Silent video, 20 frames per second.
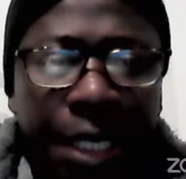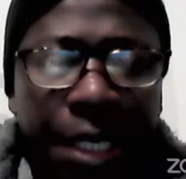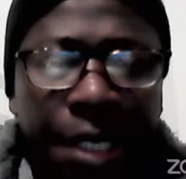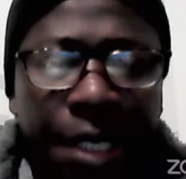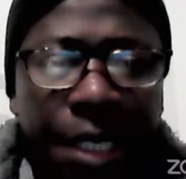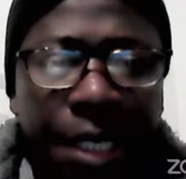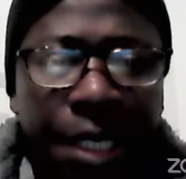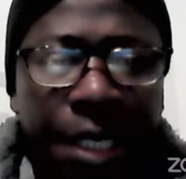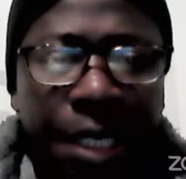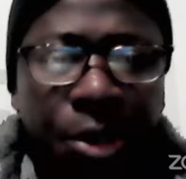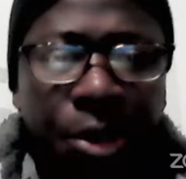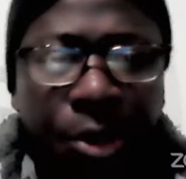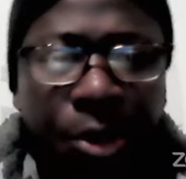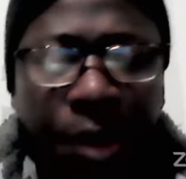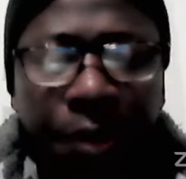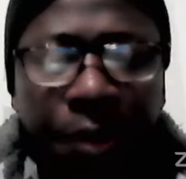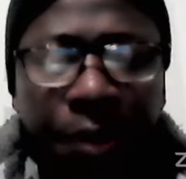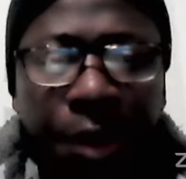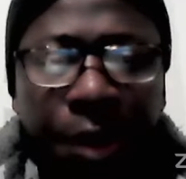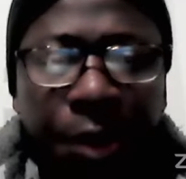internet
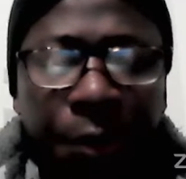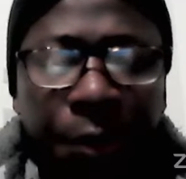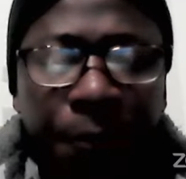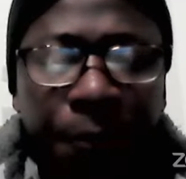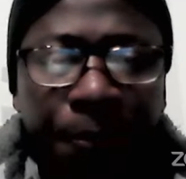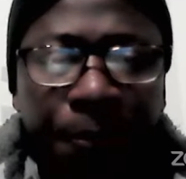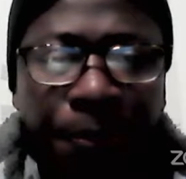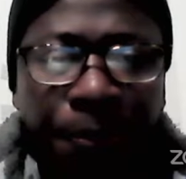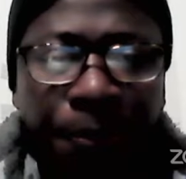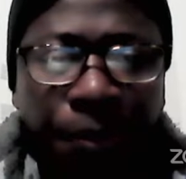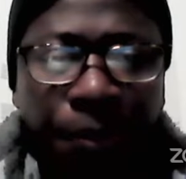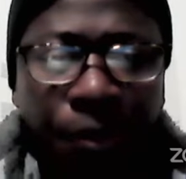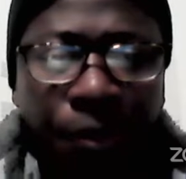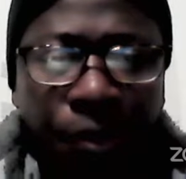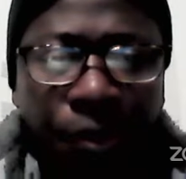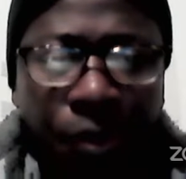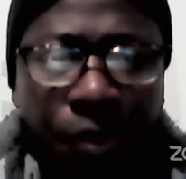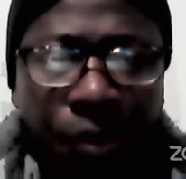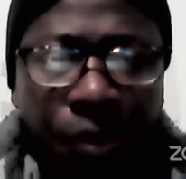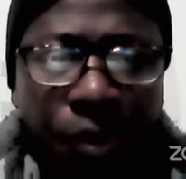revenue
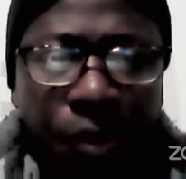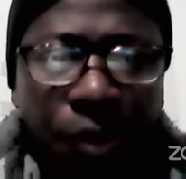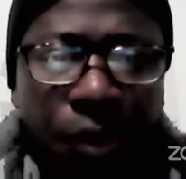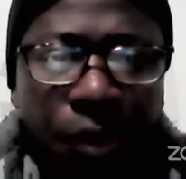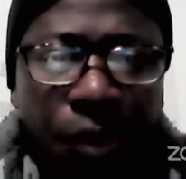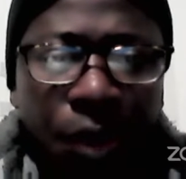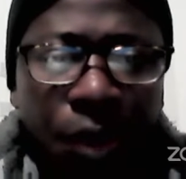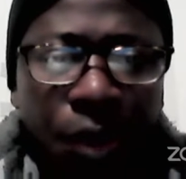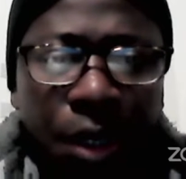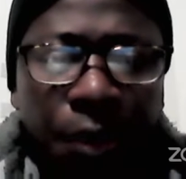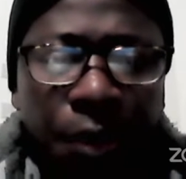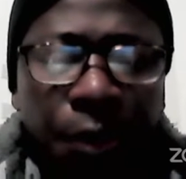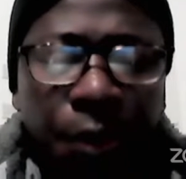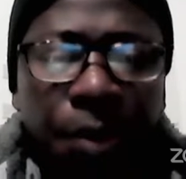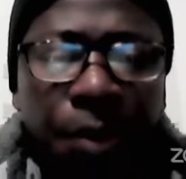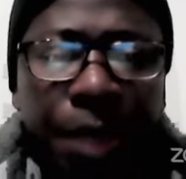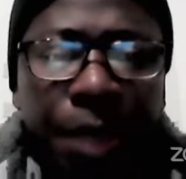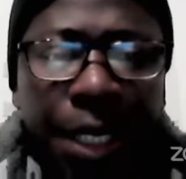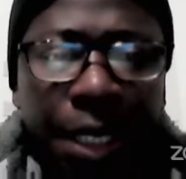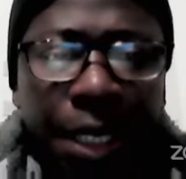
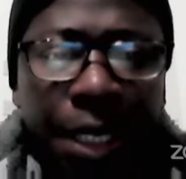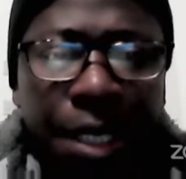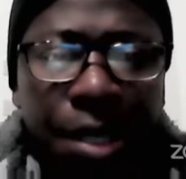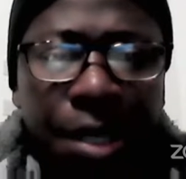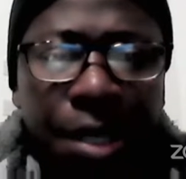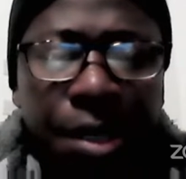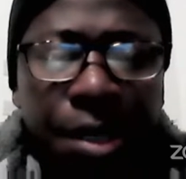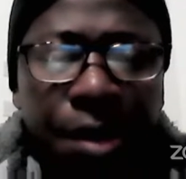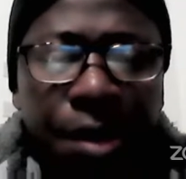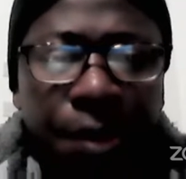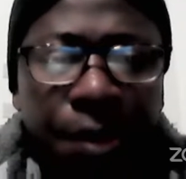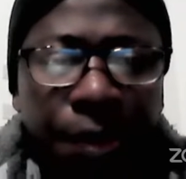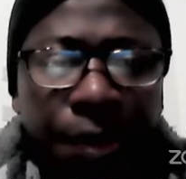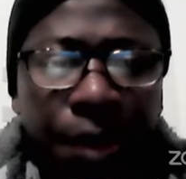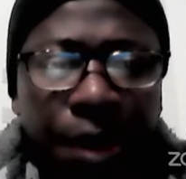for beginners.